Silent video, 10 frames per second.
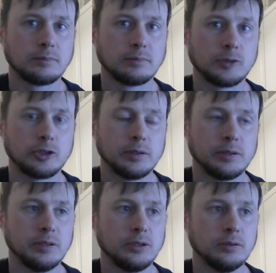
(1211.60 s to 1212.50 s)

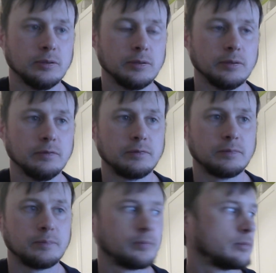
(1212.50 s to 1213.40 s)
transitions of
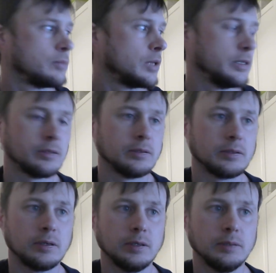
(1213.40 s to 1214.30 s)
place and
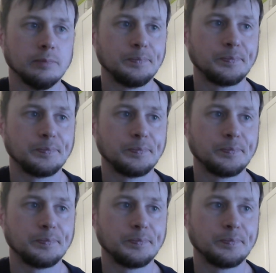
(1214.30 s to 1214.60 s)
time